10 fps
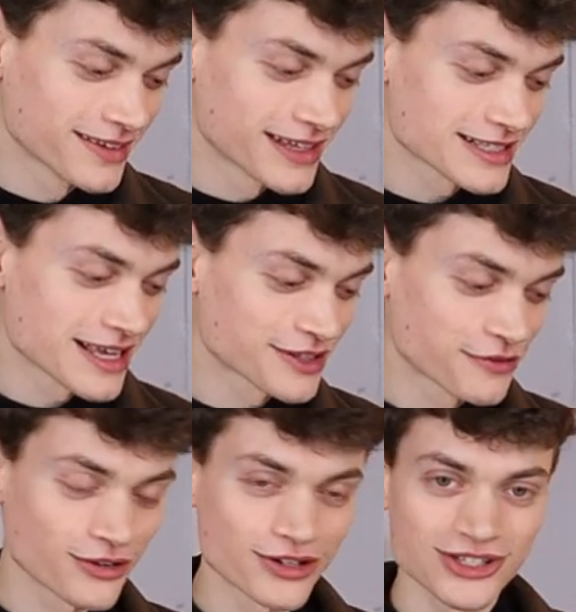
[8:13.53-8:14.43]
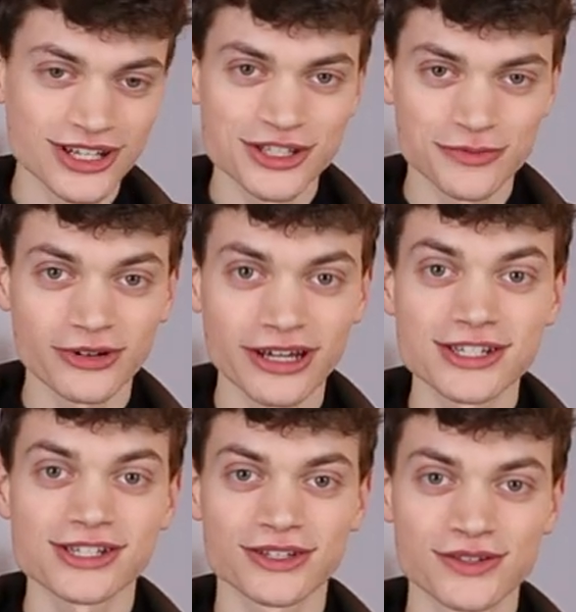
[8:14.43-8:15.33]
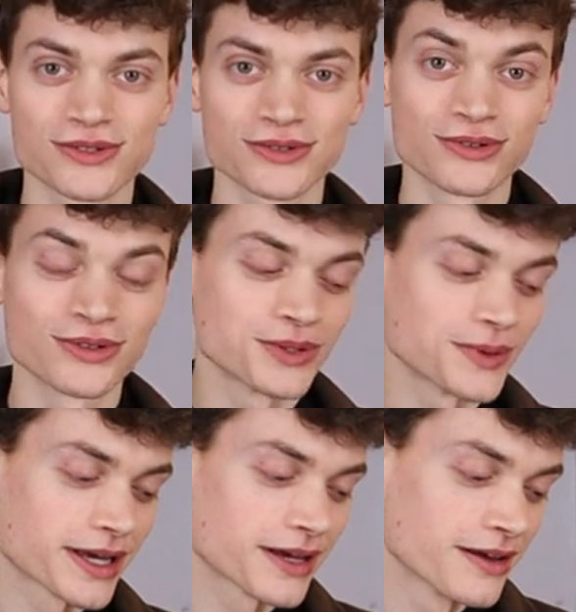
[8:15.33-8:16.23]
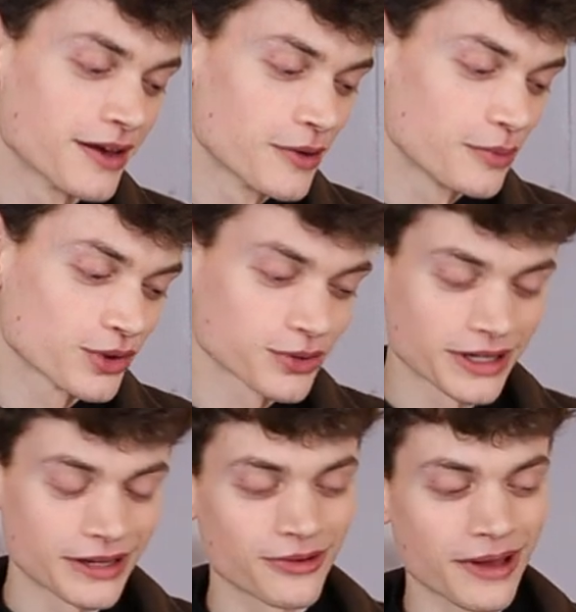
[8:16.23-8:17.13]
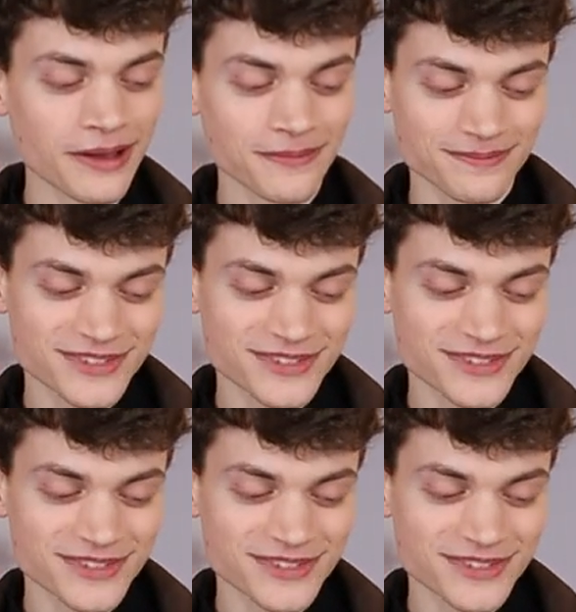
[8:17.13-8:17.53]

That's like the first inspiration to doing pottery, okay?